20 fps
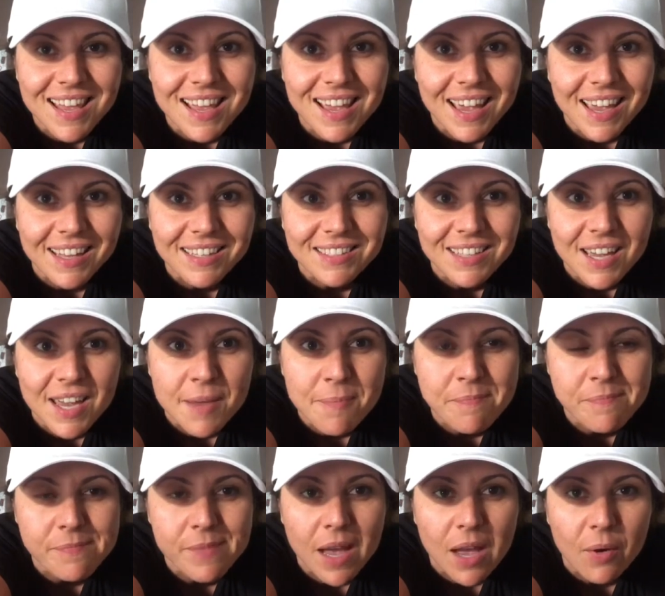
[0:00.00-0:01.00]
Hey
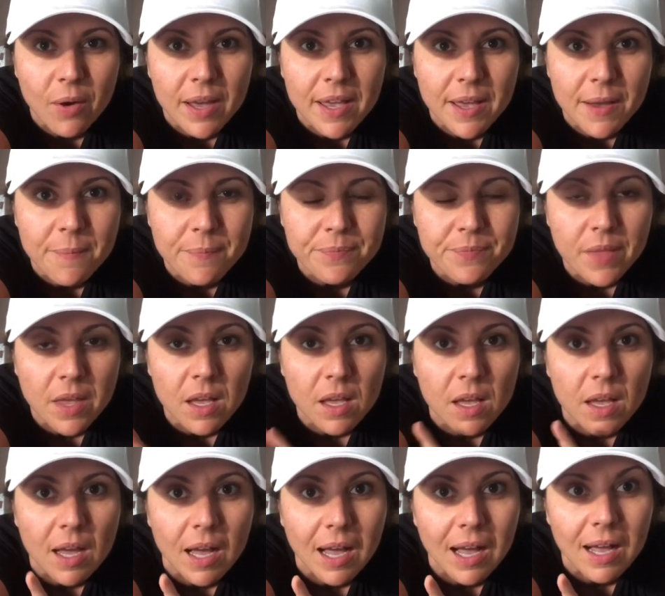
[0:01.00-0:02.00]
team, how are you?
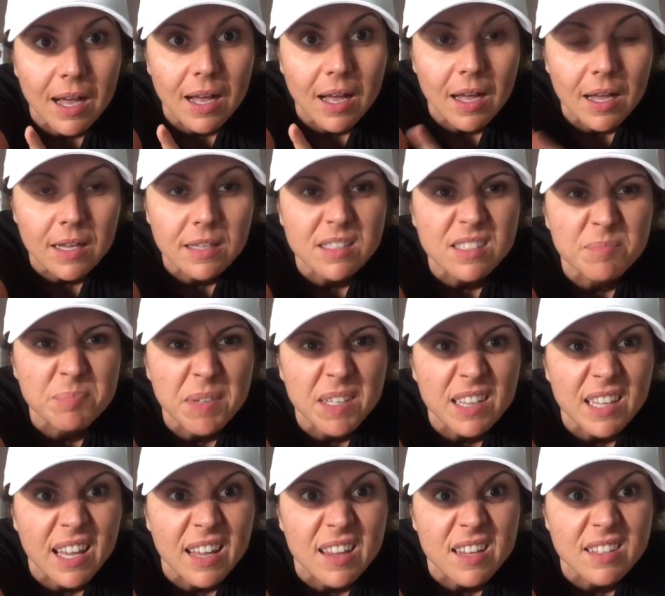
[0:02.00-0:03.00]
It's a bit
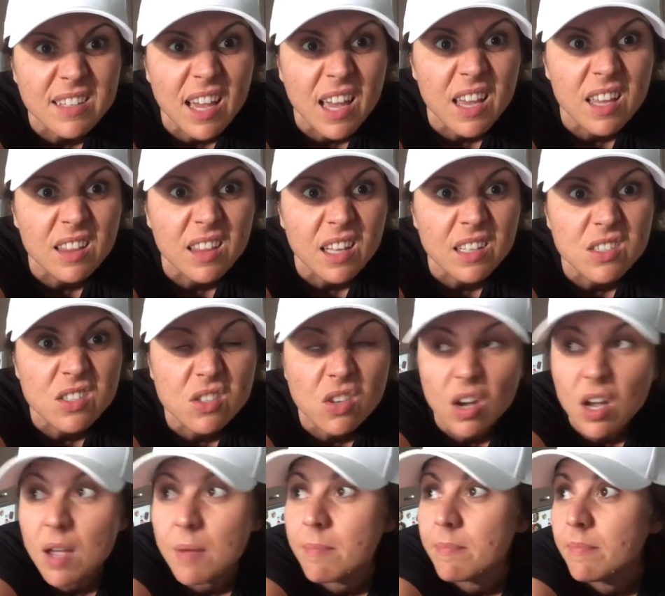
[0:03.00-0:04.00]
late in the day,
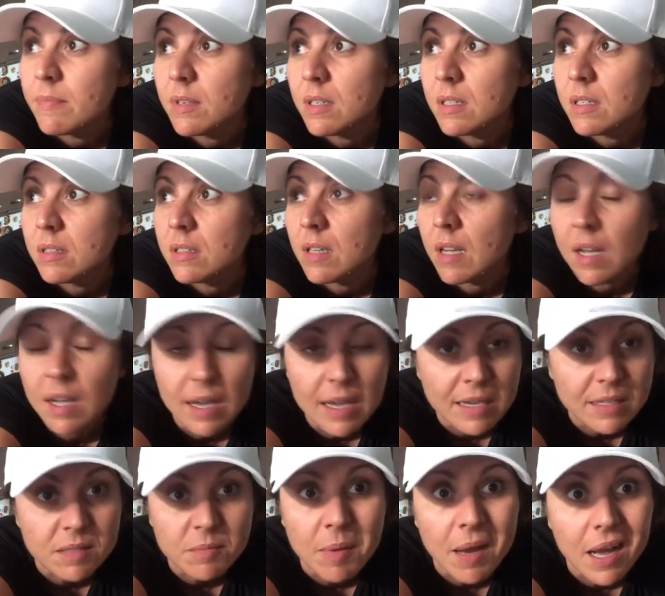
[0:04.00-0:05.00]
lunchtime
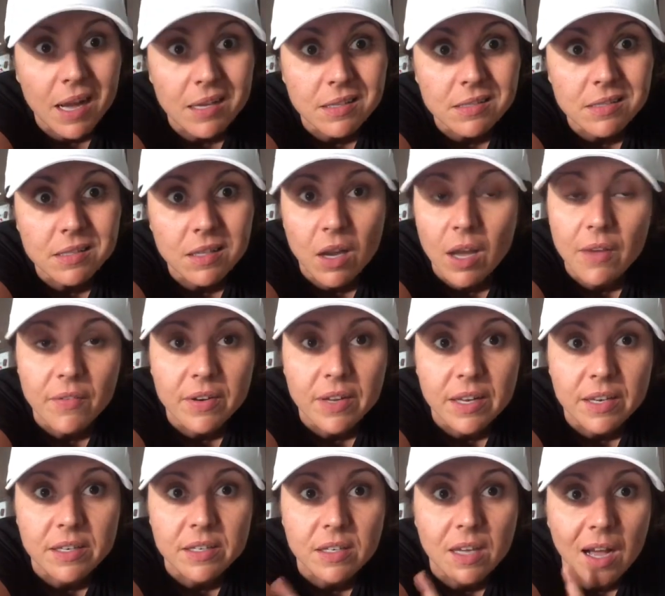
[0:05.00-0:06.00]
has passed. I haven't
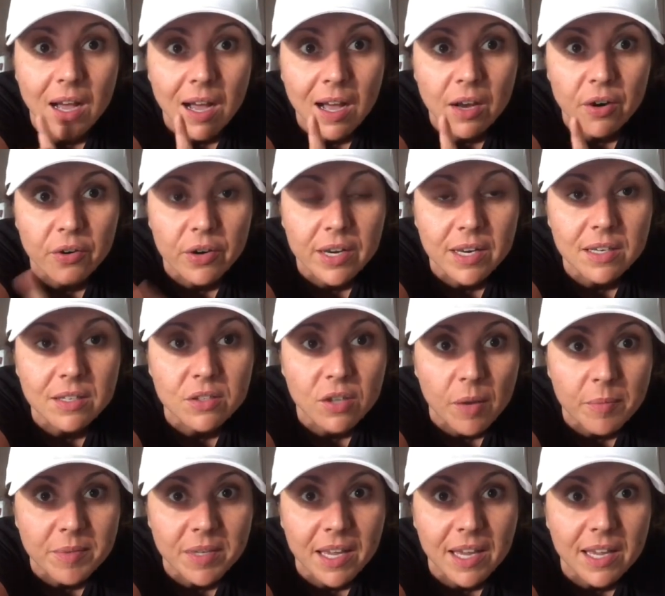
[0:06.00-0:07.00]
eaten, hungry,
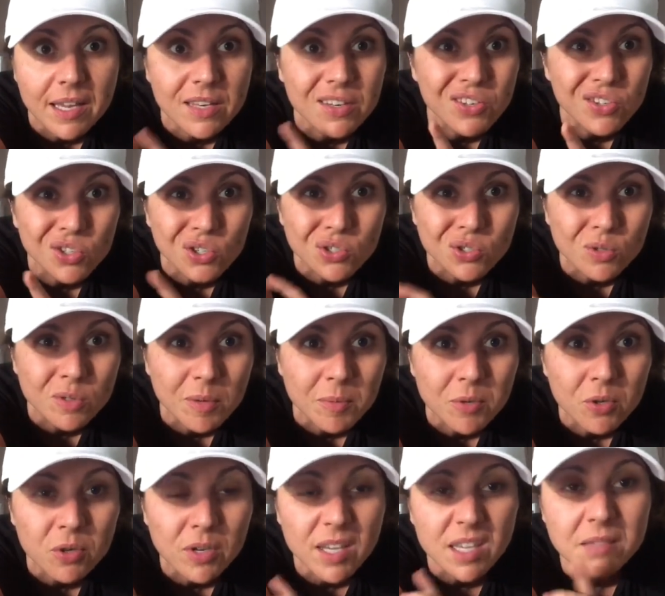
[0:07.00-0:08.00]
time to eat, not sure what I'm
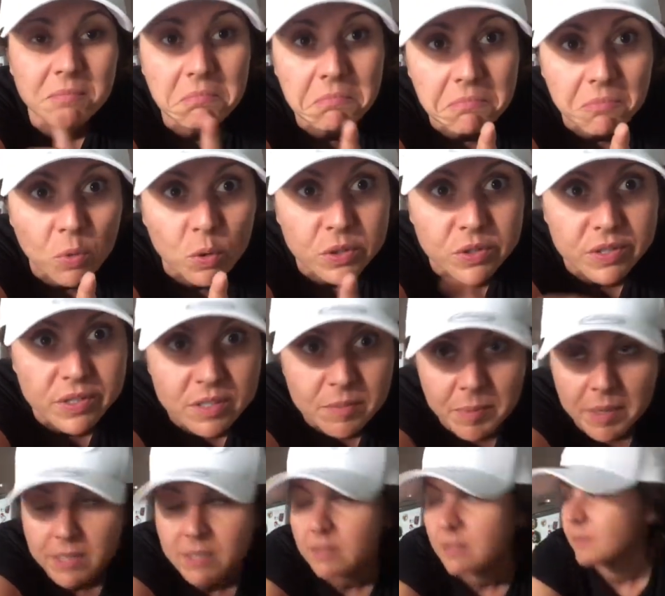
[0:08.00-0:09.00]
cooking. Watch this
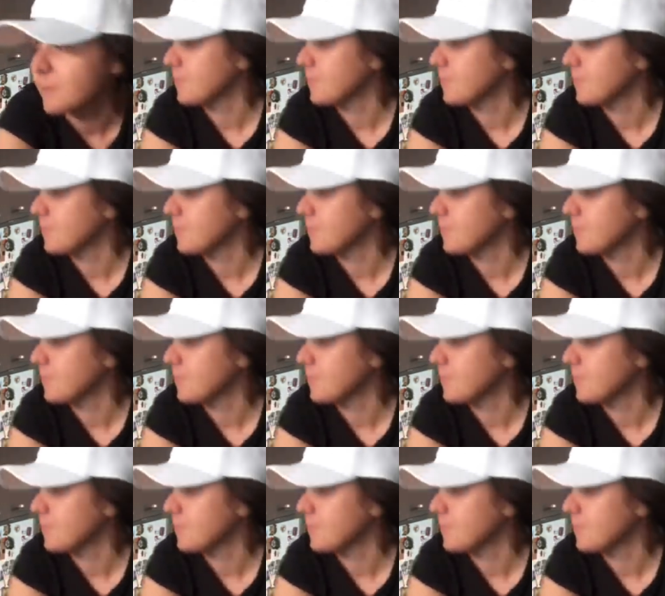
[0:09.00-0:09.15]
space.